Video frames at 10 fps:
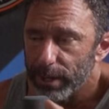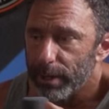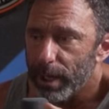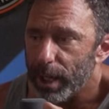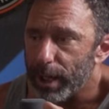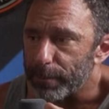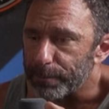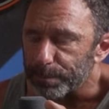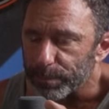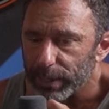
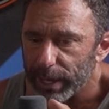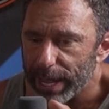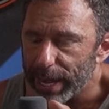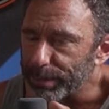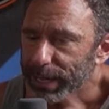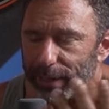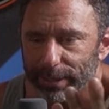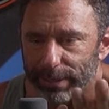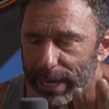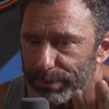Um, and I'm kind of like
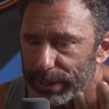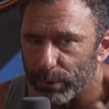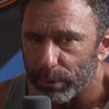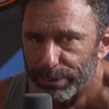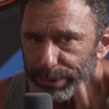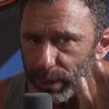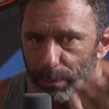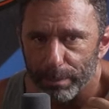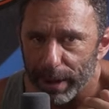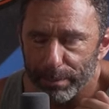the same thing with you
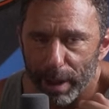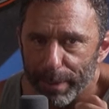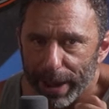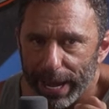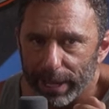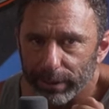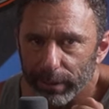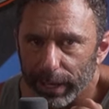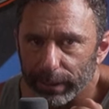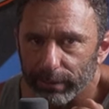know in my band.
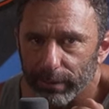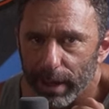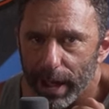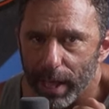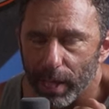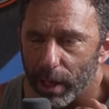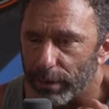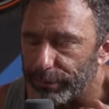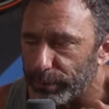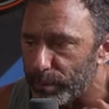Like I
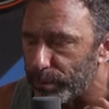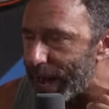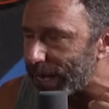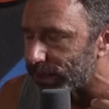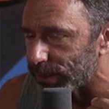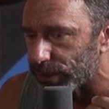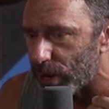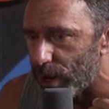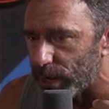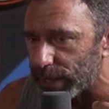love practicing
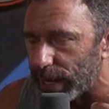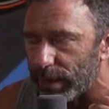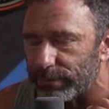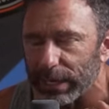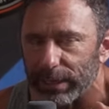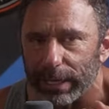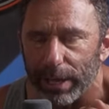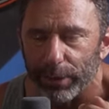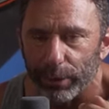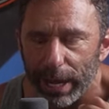songs. I love getting
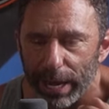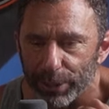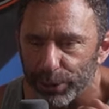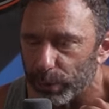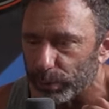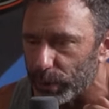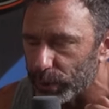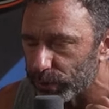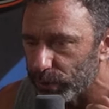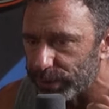together and doing
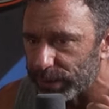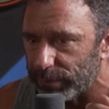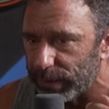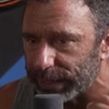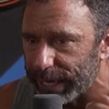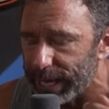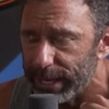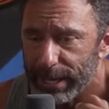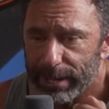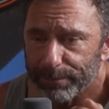rehearsal and stuff like that.
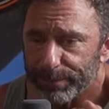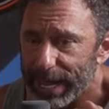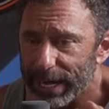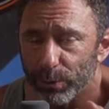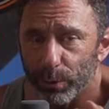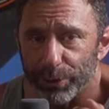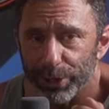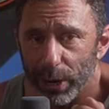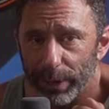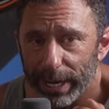Actual
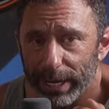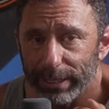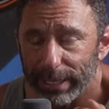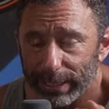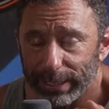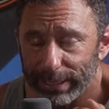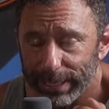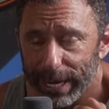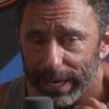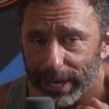show day, get gig
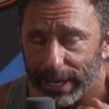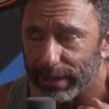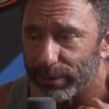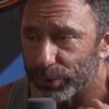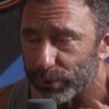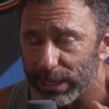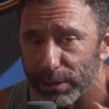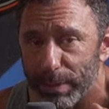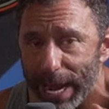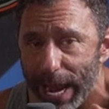day, like
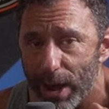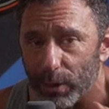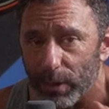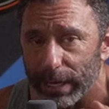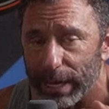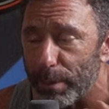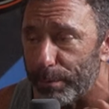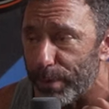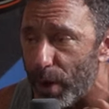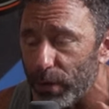stresses me out. Like I'm a
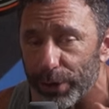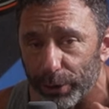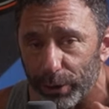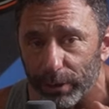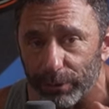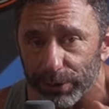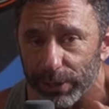ball of nerves.